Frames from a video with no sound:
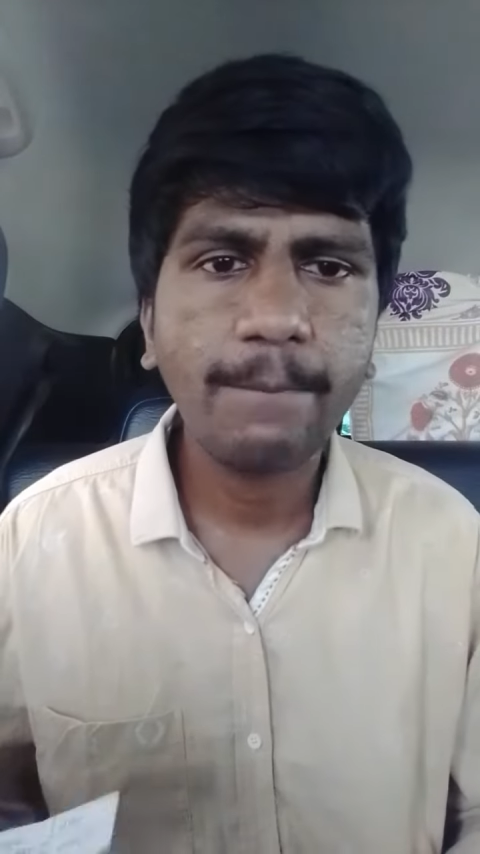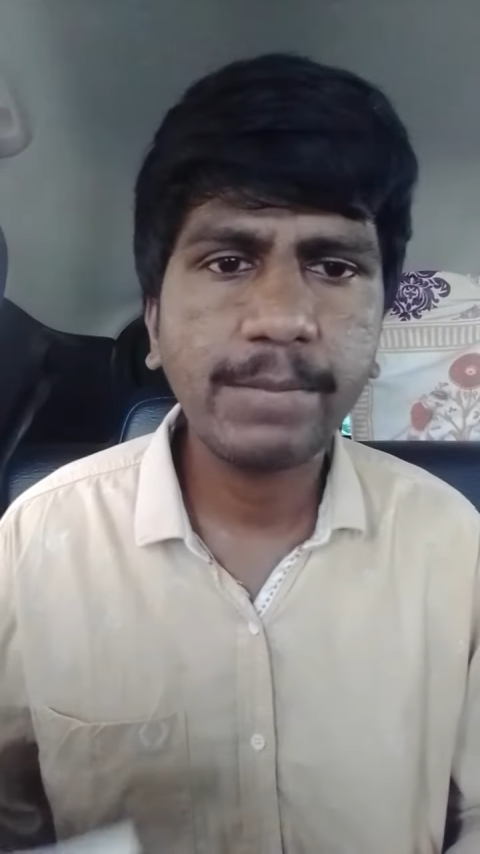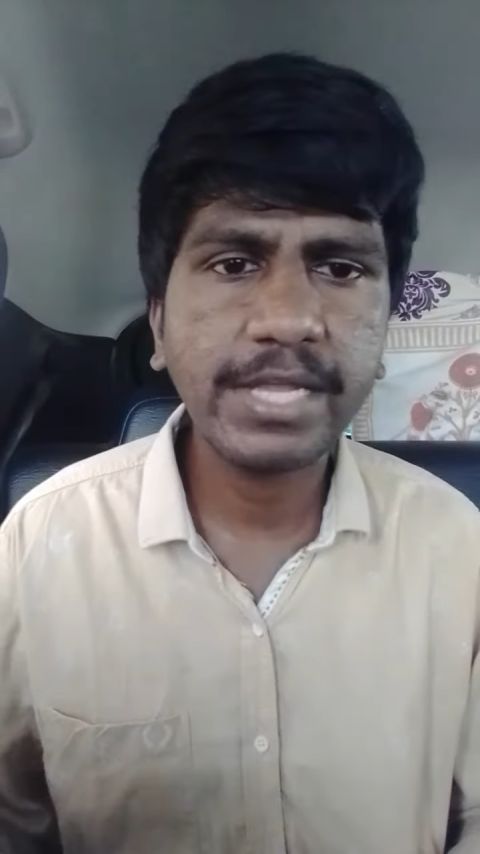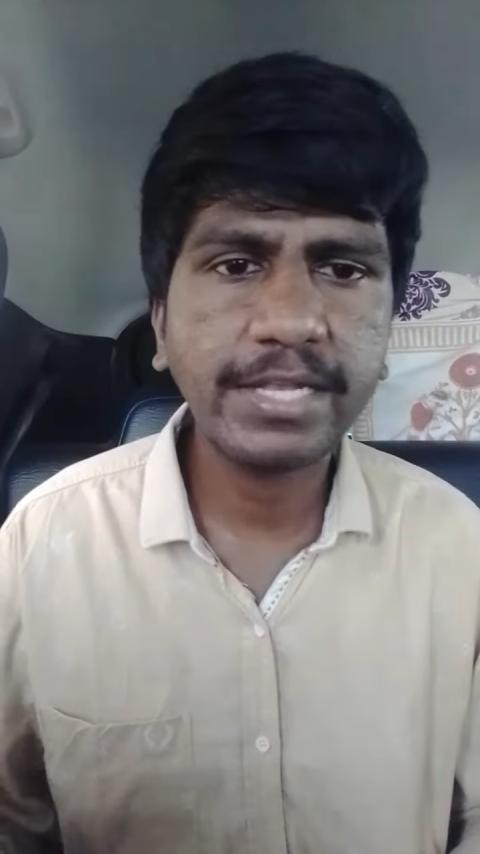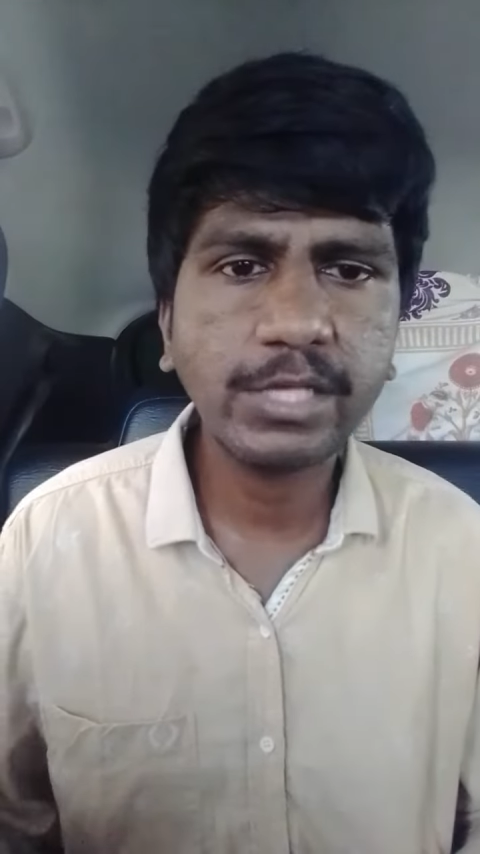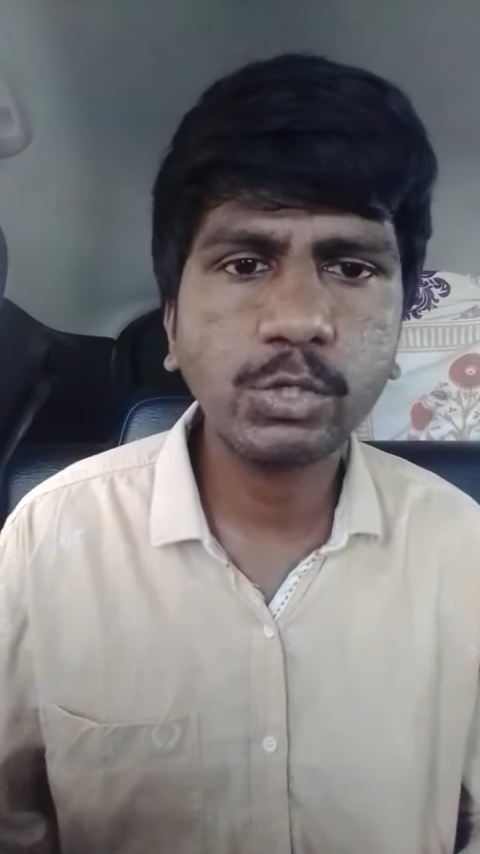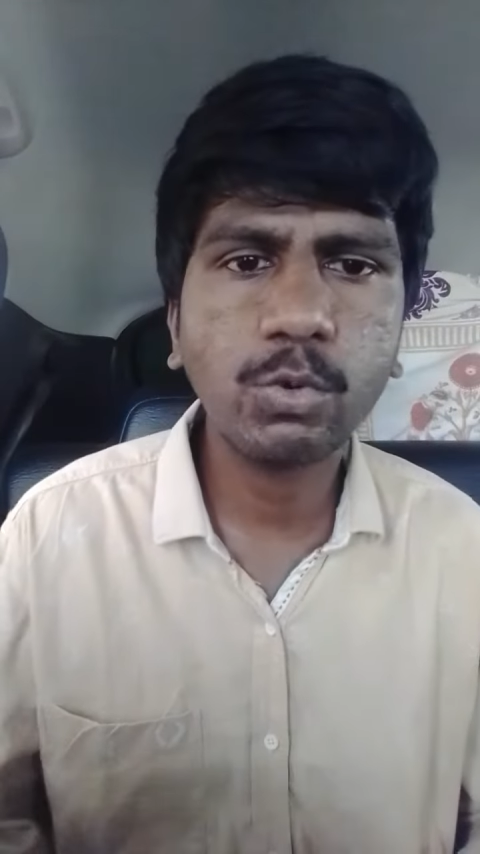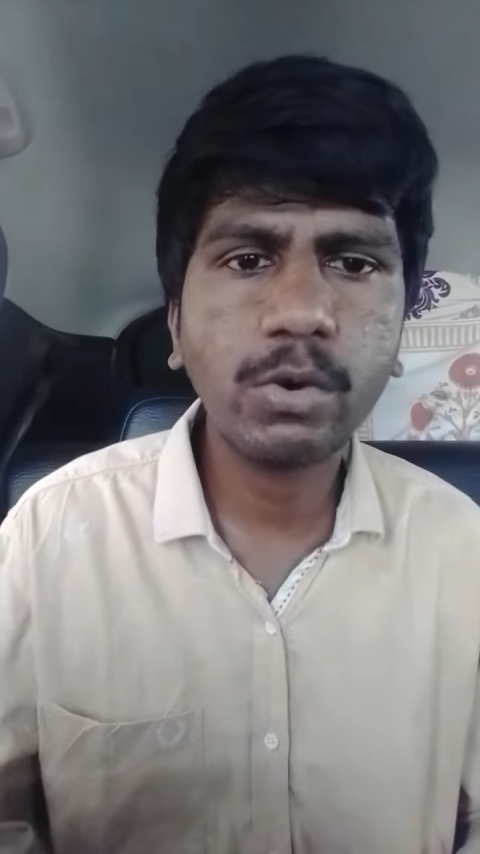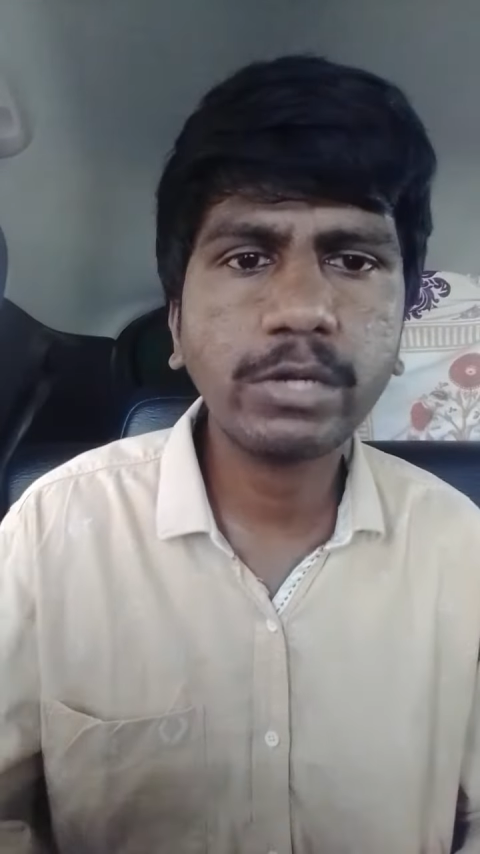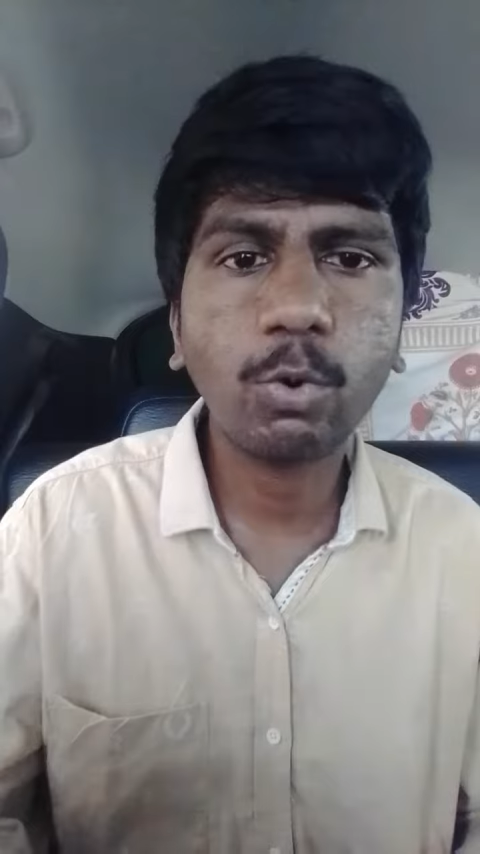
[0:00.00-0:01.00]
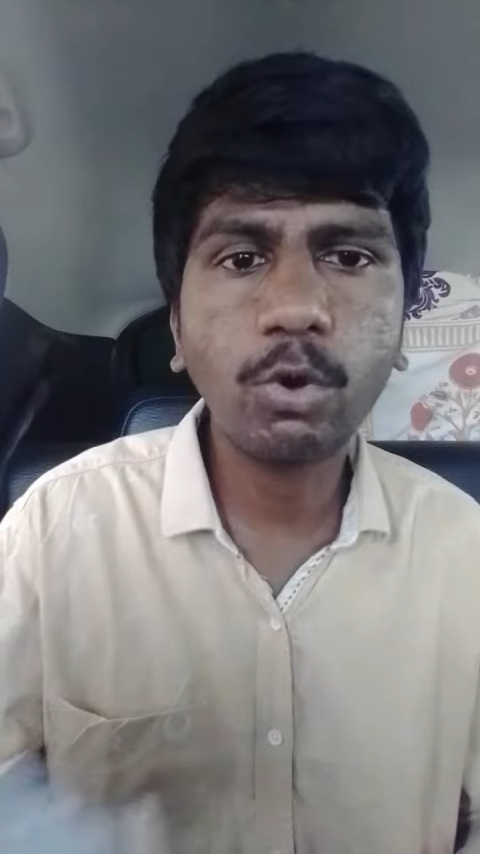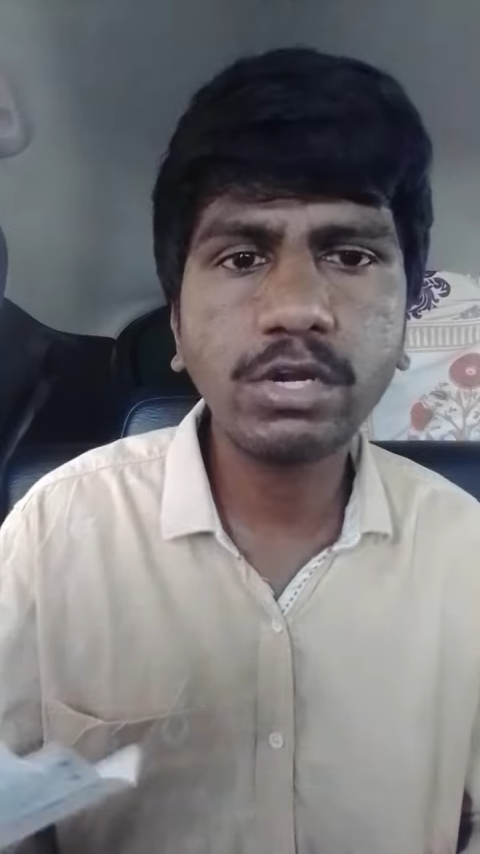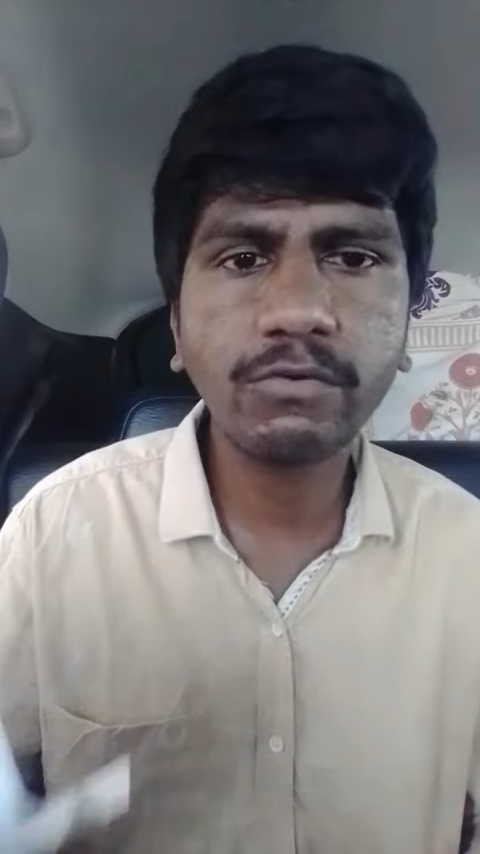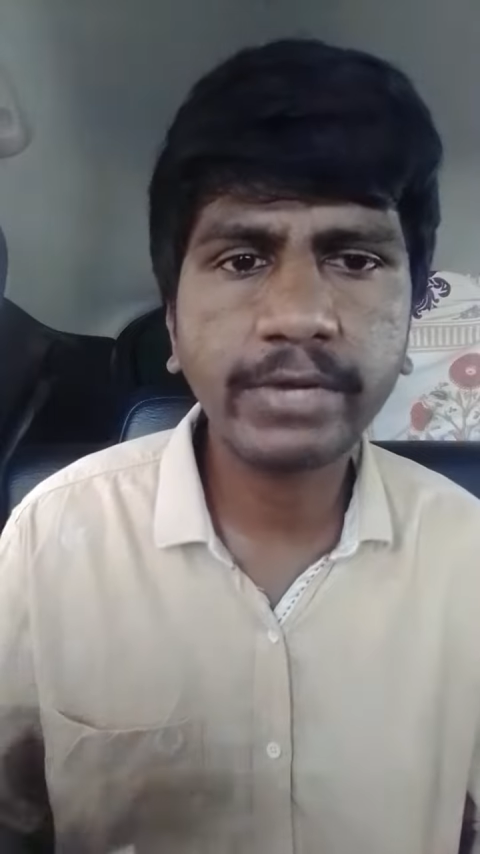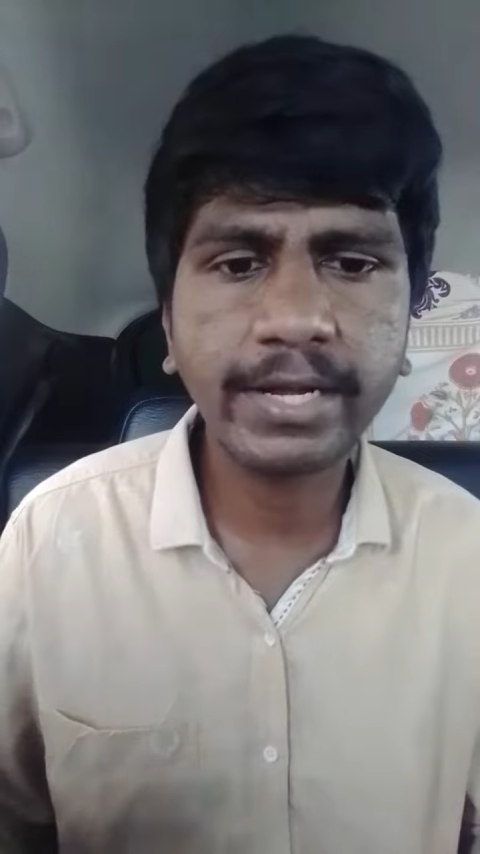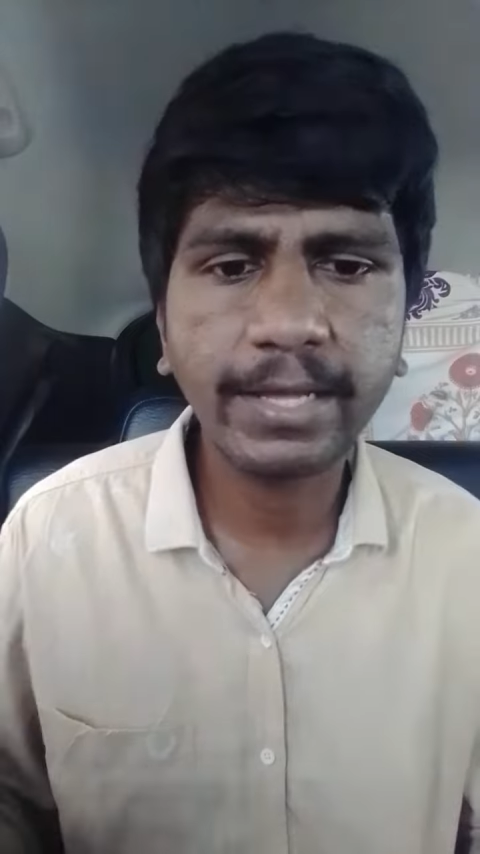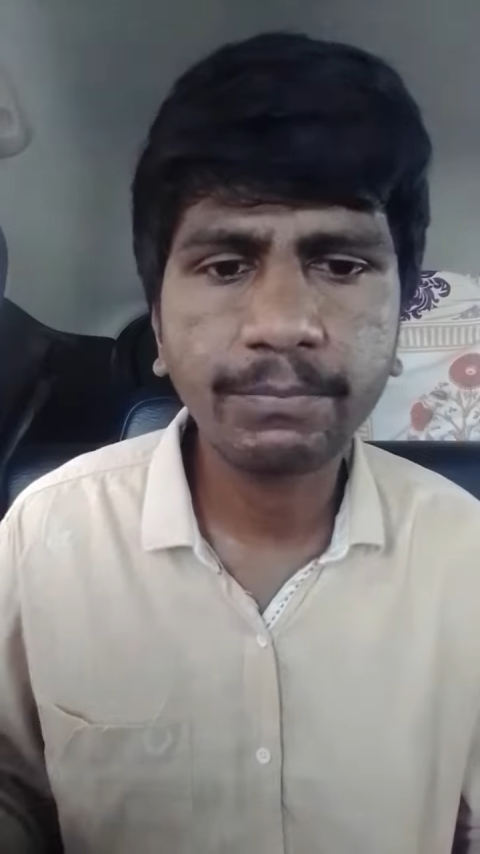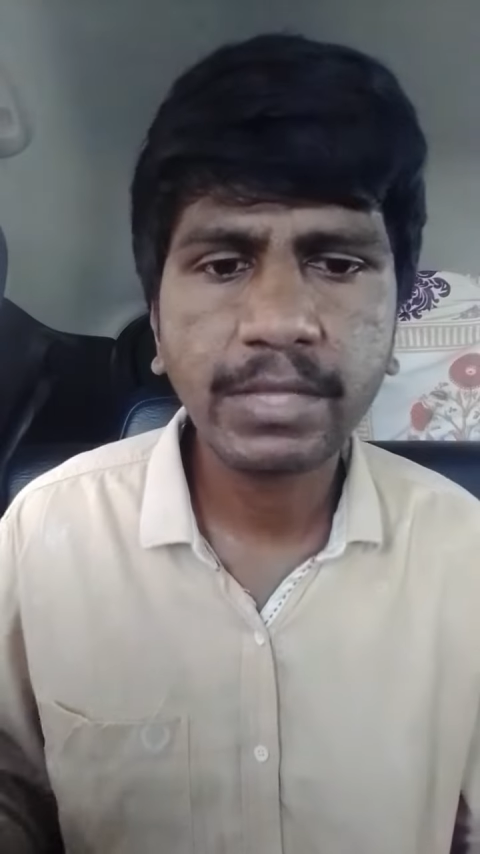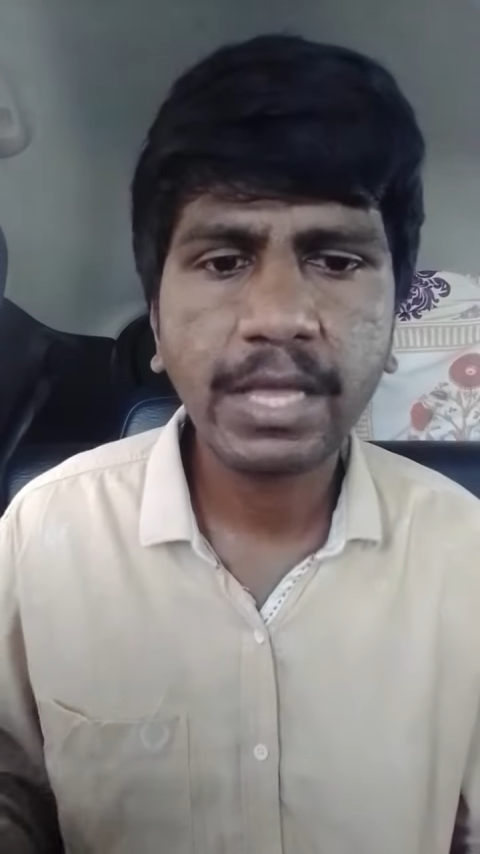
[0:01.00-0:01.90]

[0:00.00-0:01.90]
meeting your old friend